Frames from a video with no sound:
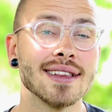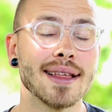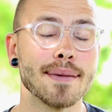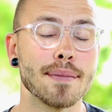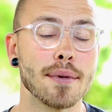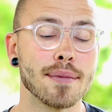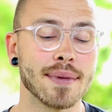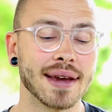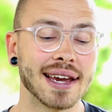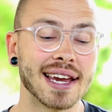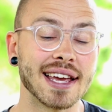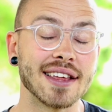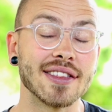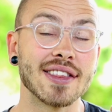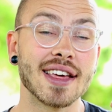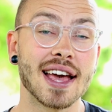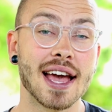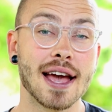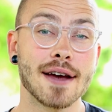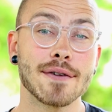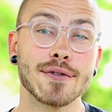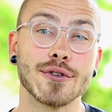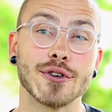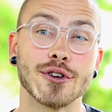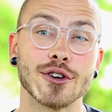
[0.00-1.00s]
they've been making the
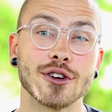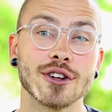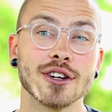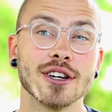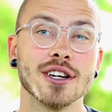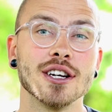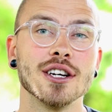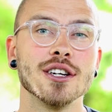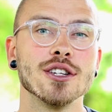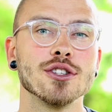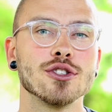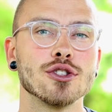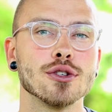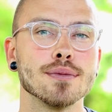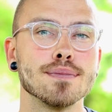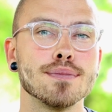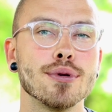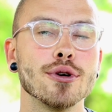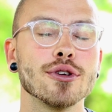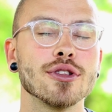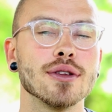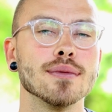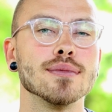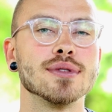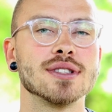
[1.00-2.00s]
effort to
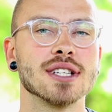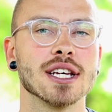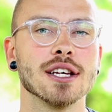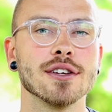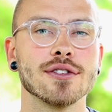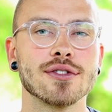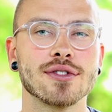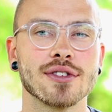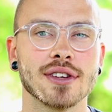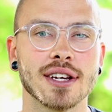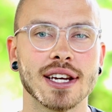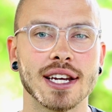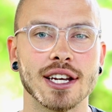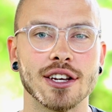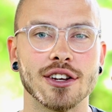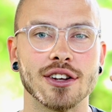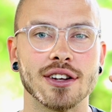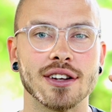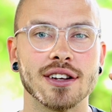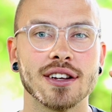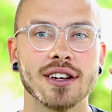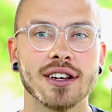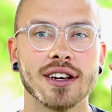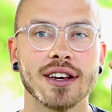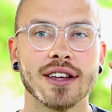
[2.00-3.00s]
put themselves
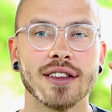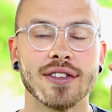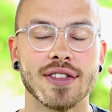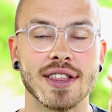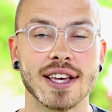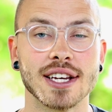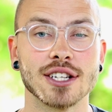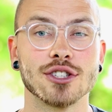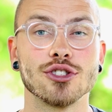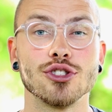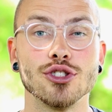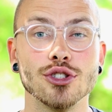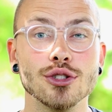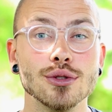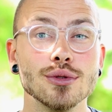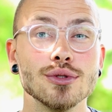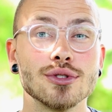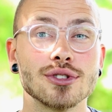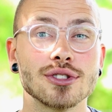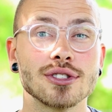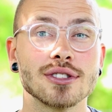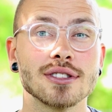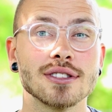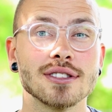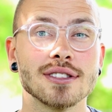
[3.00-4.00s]
in their
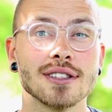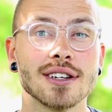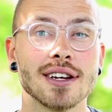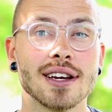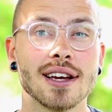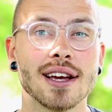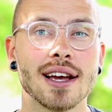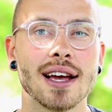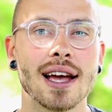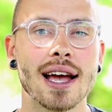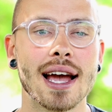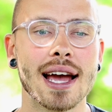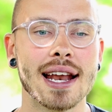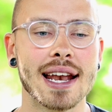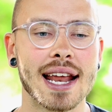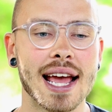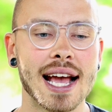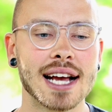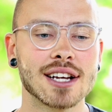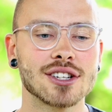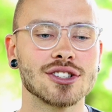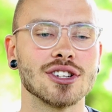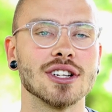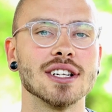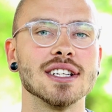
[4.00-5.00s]
shoes and
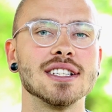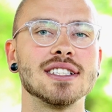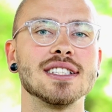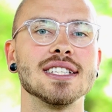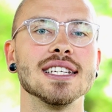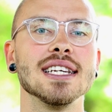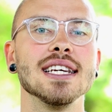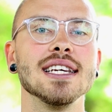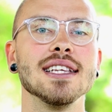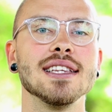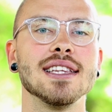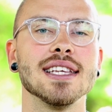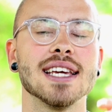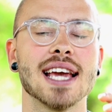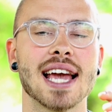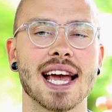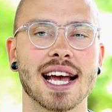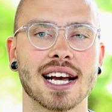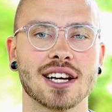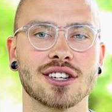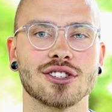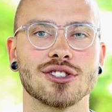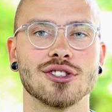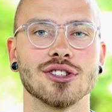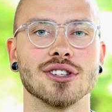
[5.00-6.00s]
actually see the
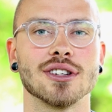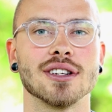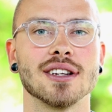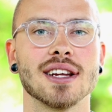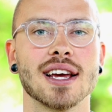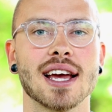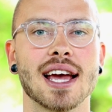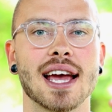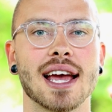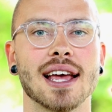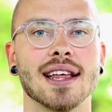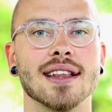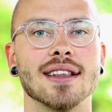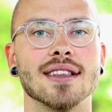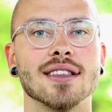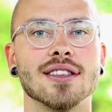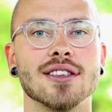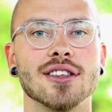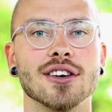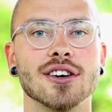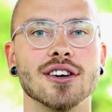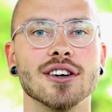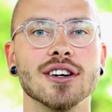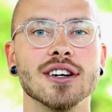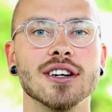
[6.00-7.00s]
action and
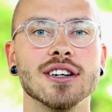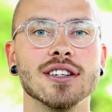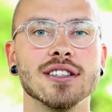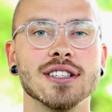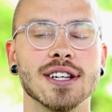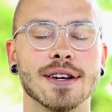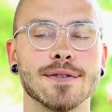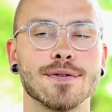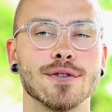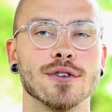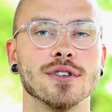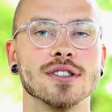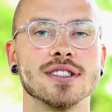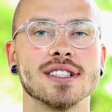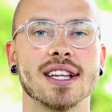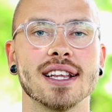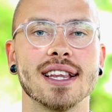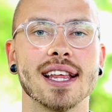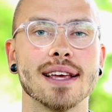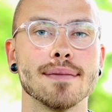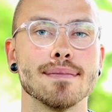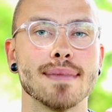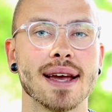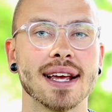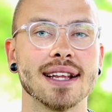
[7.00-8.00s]
the difference that
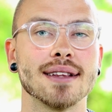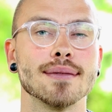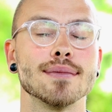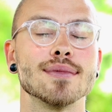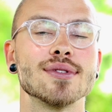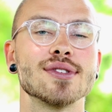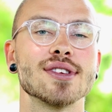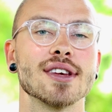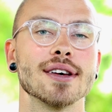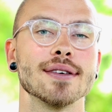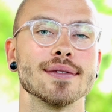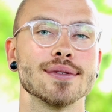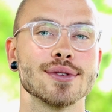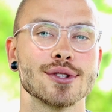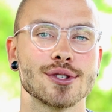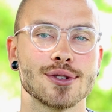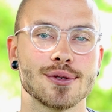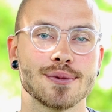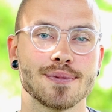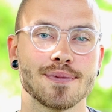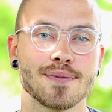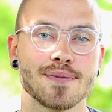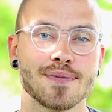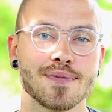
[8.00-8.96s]
they made themselves.